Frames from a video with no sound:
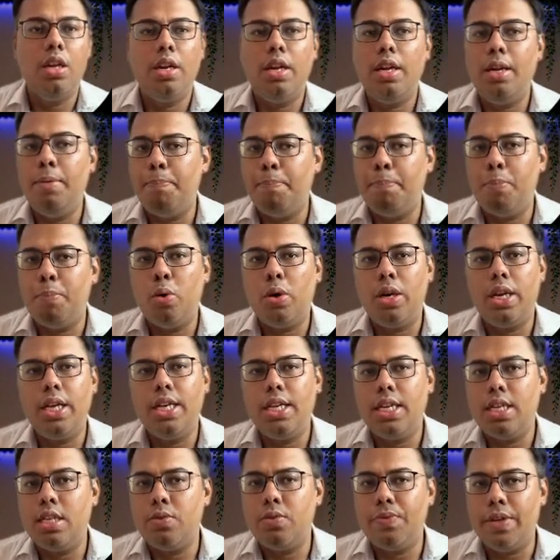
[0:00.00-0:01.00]

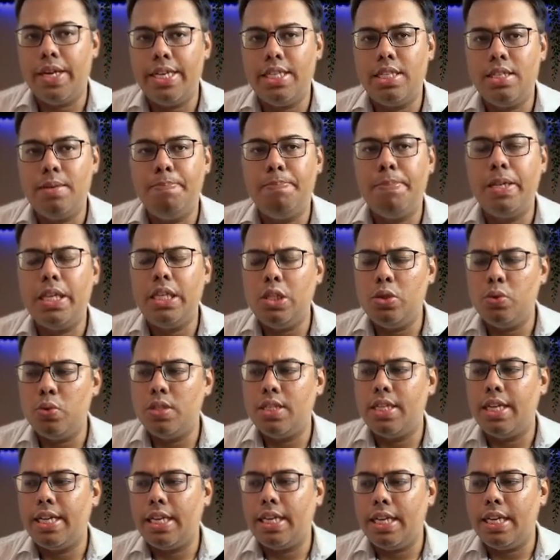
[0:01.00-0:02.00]
Importing is very simple. Use
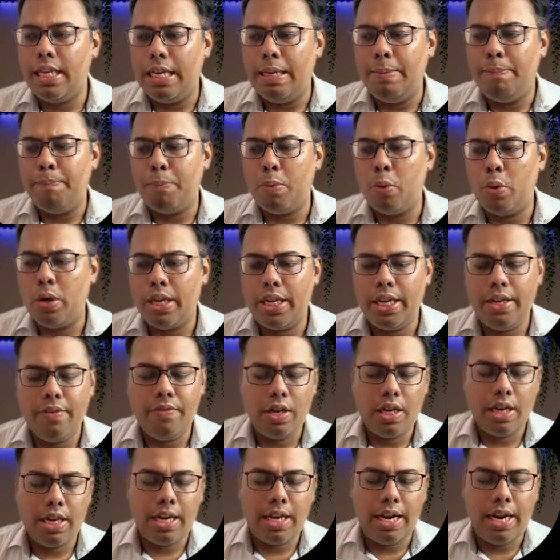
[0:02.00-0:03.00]
the import
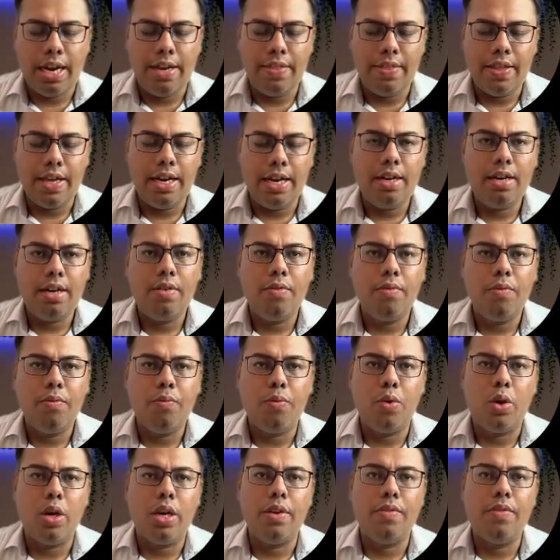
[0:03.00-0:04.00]
keyword, and then
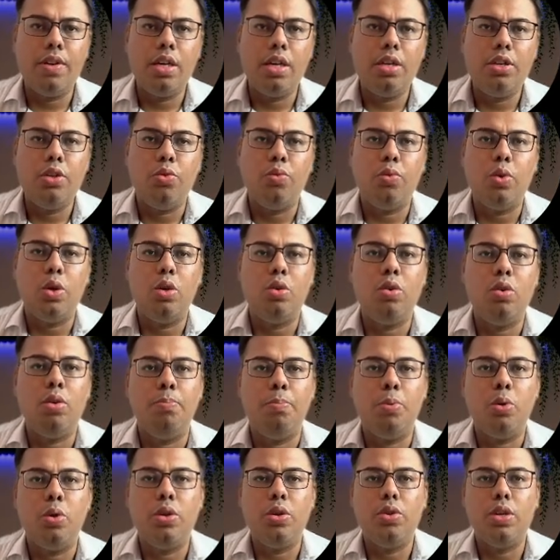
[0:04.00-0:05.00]
whatever you want to
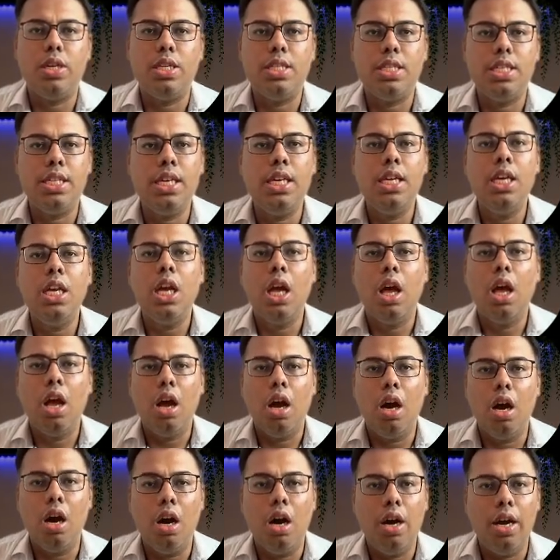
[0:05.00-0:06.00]
import, you can see
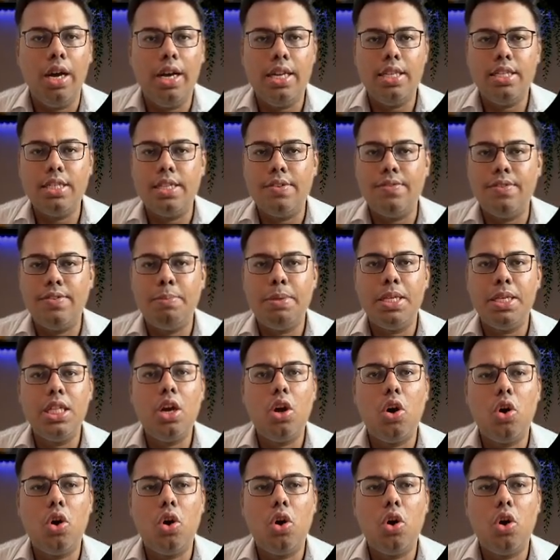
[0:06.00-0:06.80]
it is giving me the